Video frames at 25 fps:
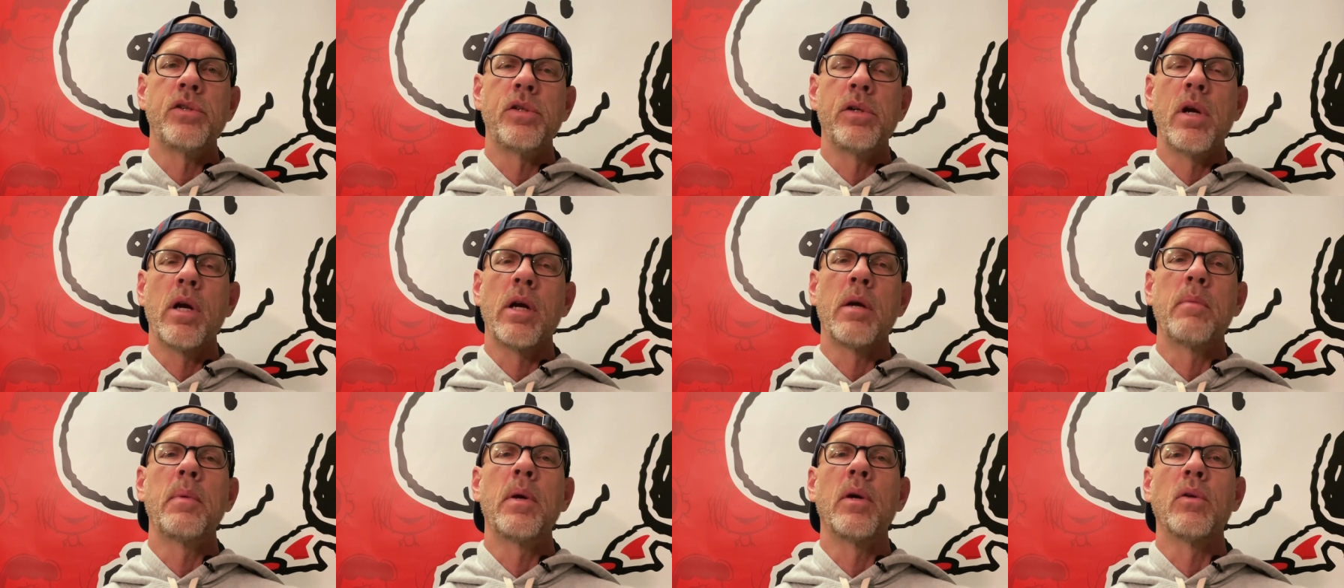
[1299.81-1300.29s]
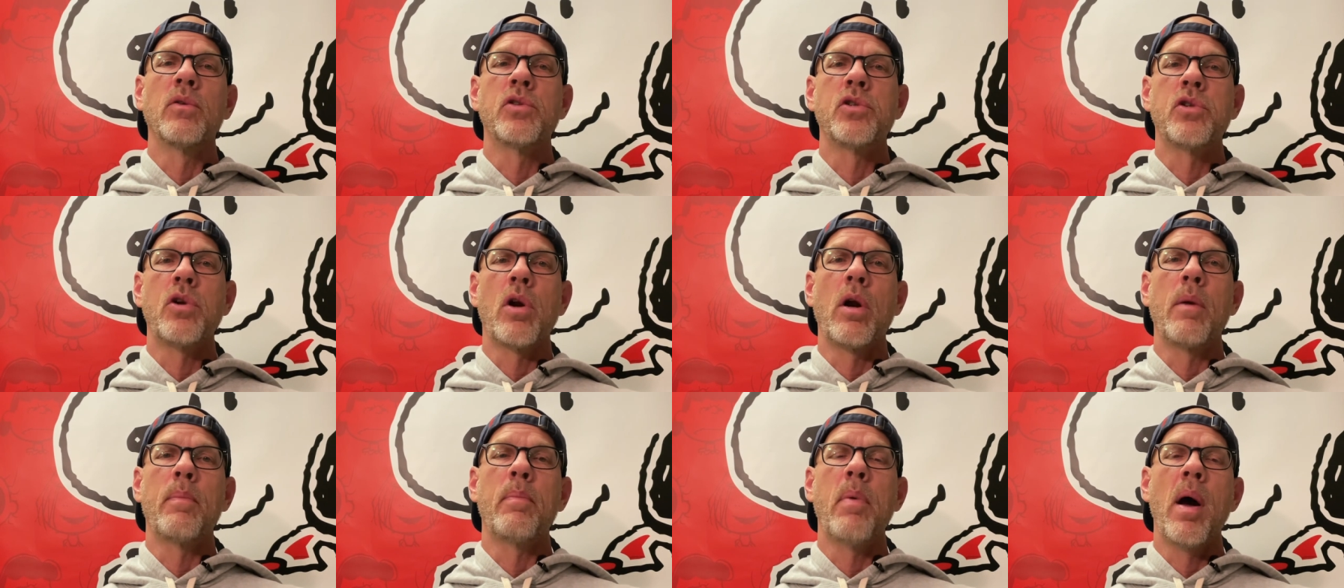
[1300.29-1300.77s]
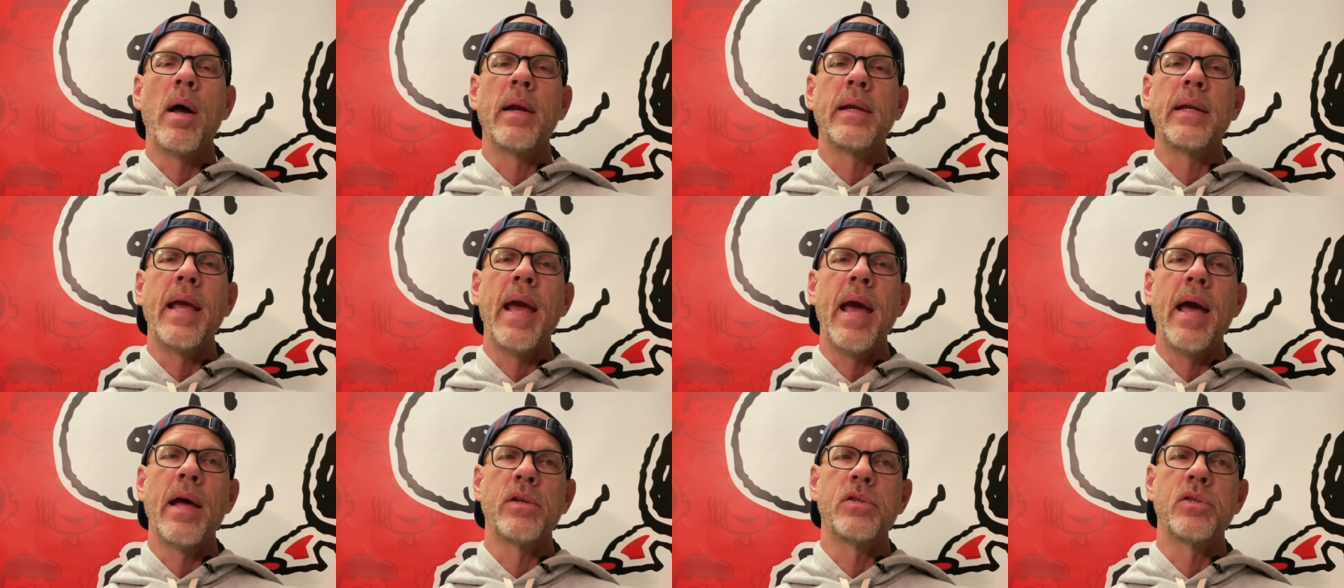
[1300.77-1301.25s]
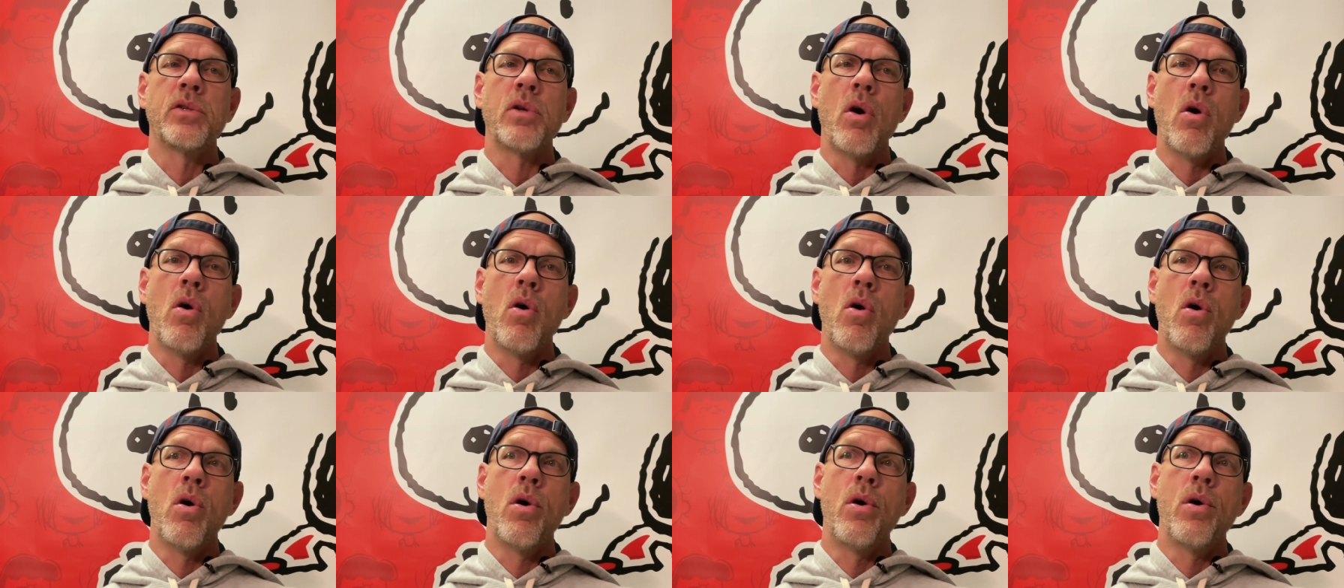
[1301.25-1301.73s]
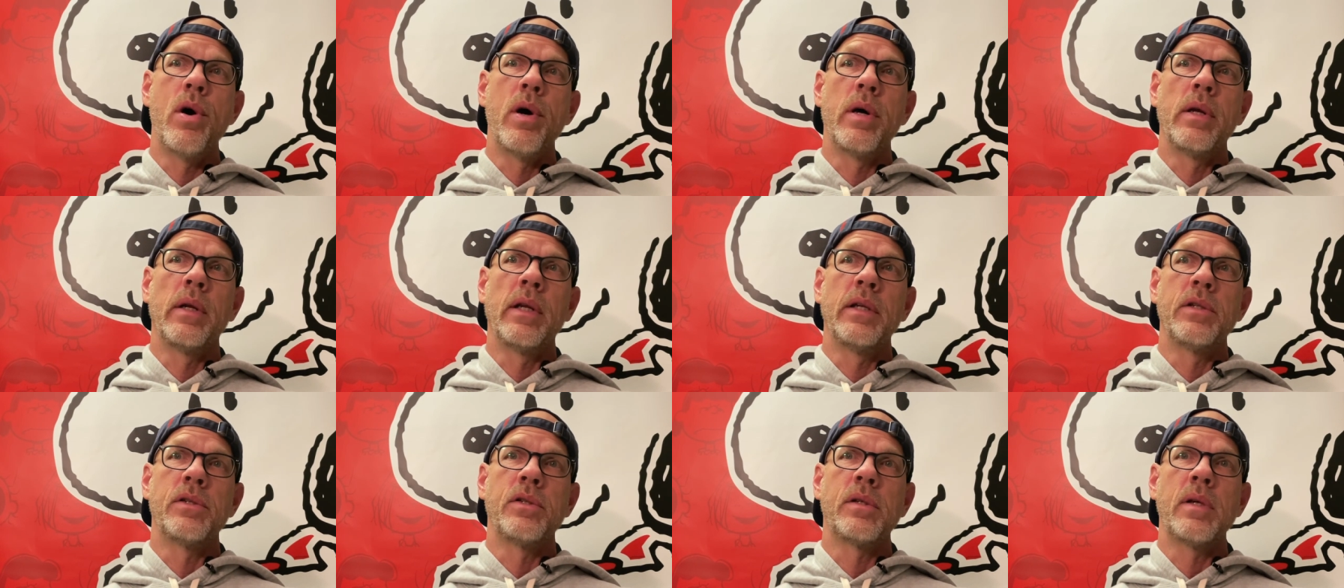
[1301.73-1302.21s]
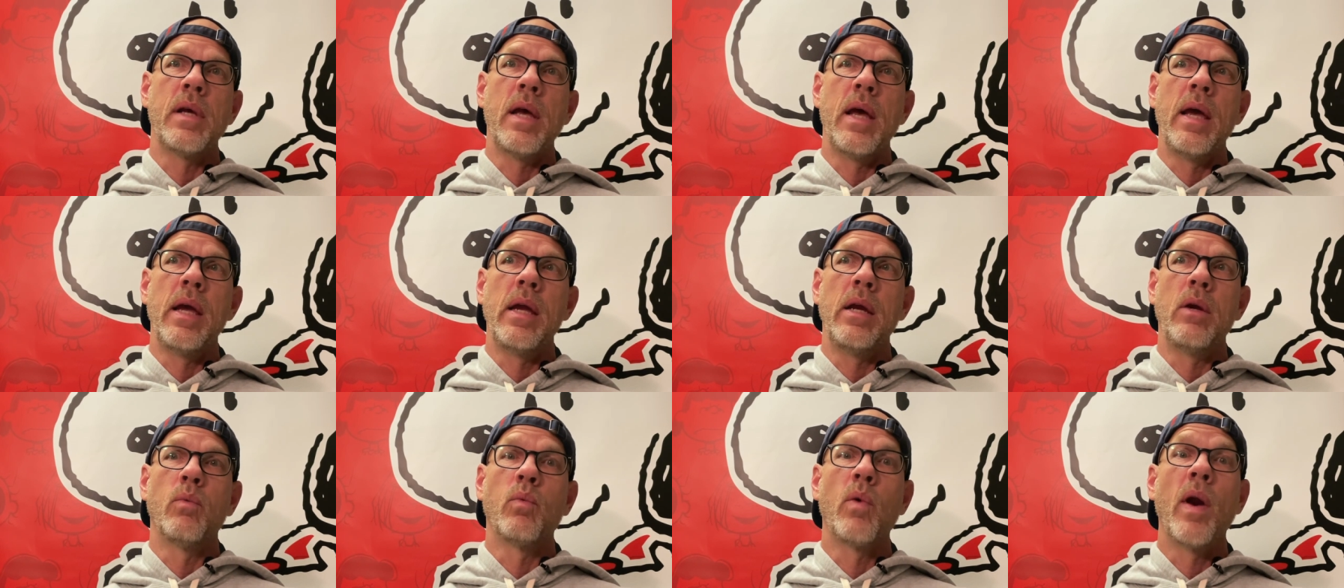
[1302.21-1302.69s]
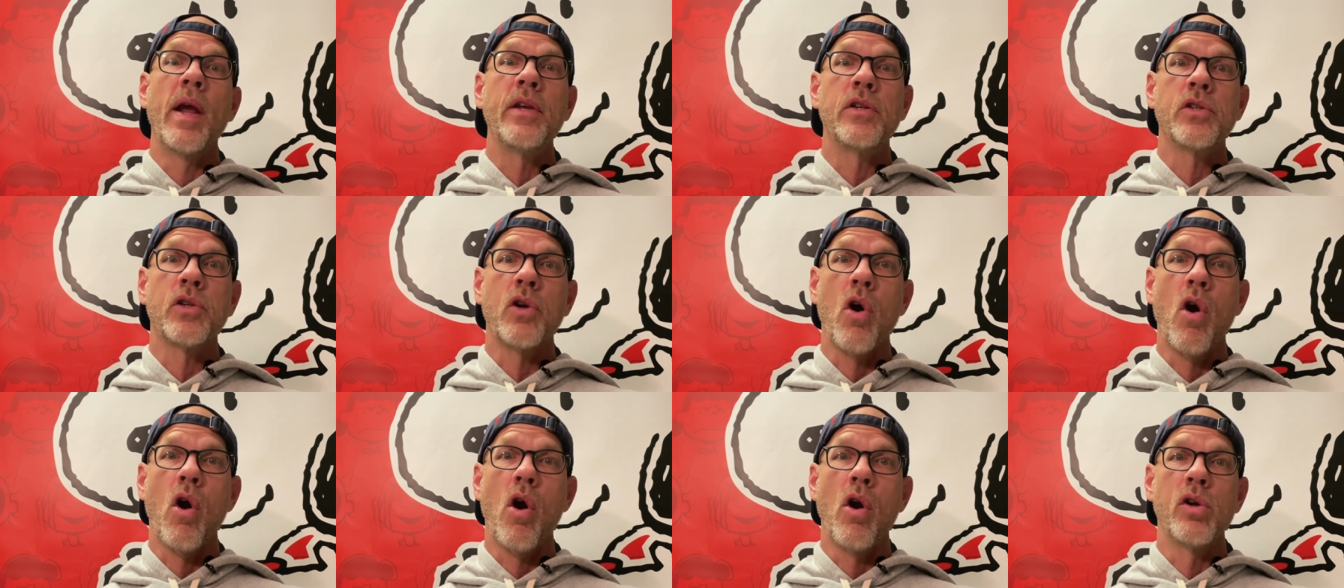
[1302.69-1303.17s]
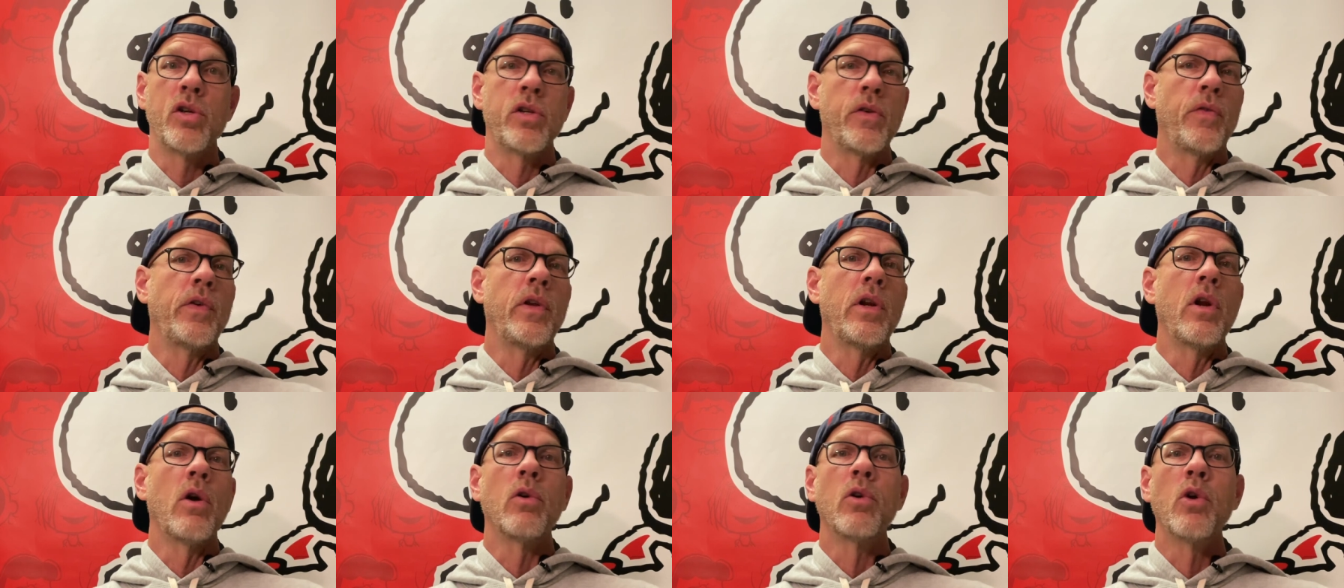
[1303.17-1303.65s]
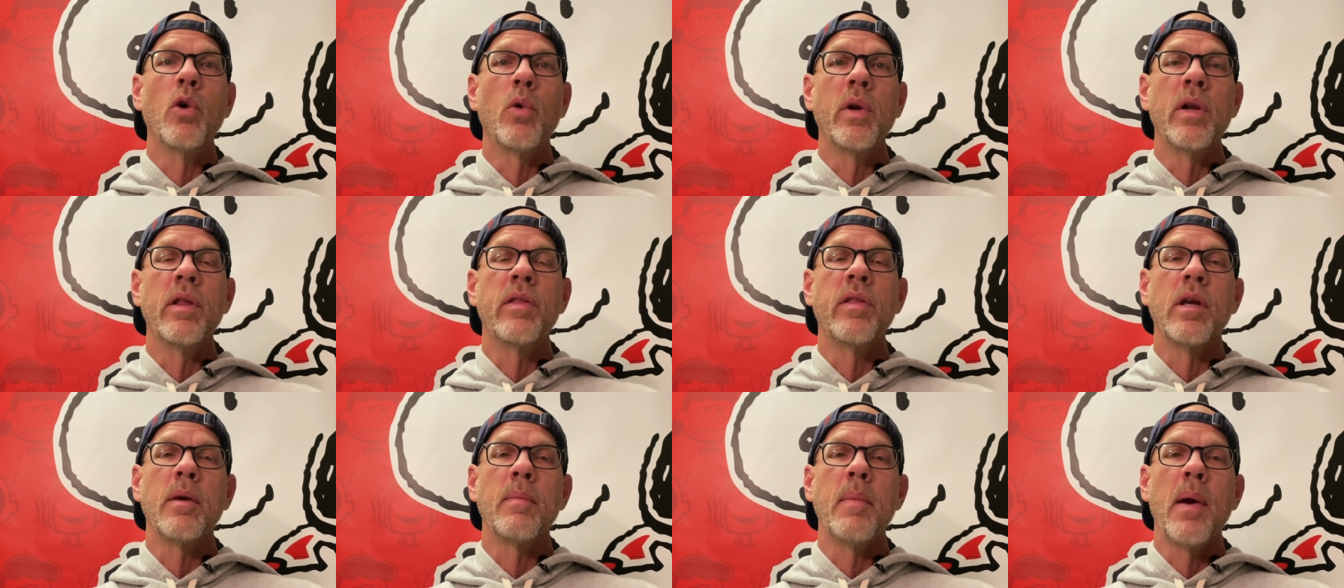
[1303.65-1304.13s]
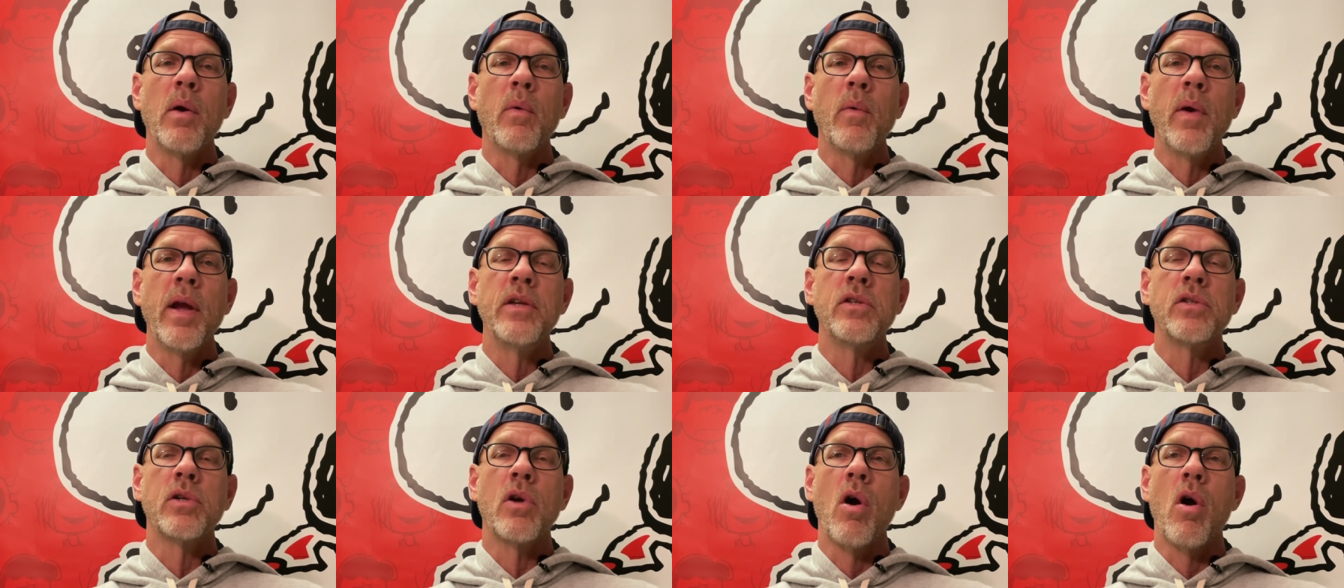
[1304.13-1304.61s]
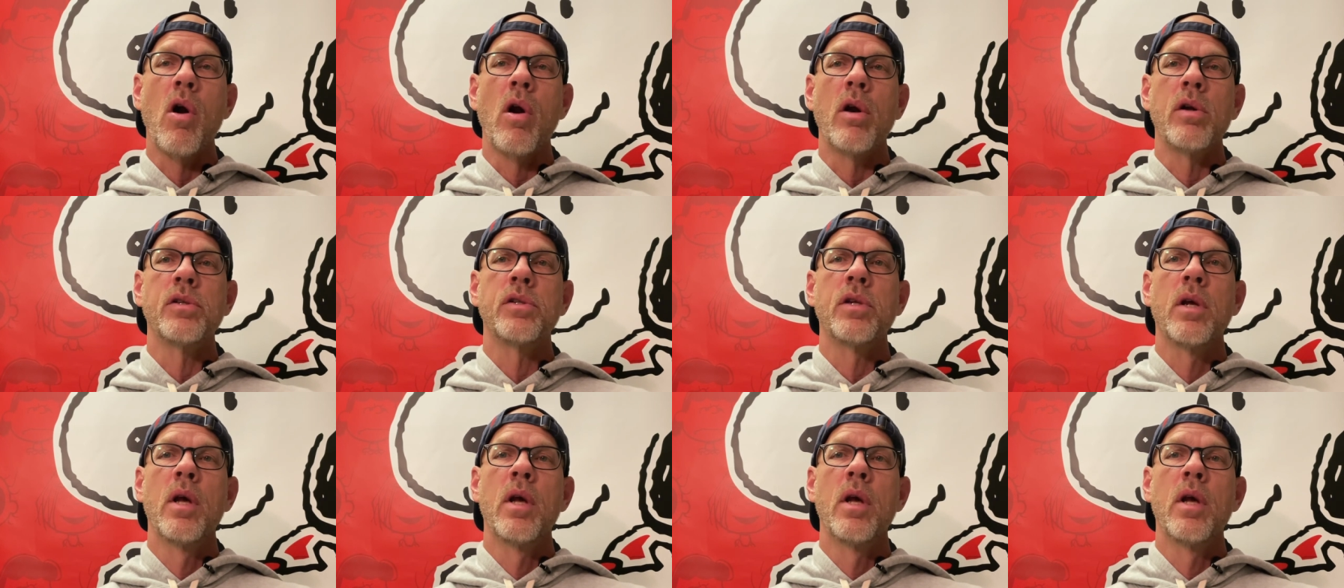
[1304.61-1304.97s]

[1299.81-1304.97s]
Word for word: you're not going to be able to start a podcast on, let's say, race cars if you don't know anything about race cars.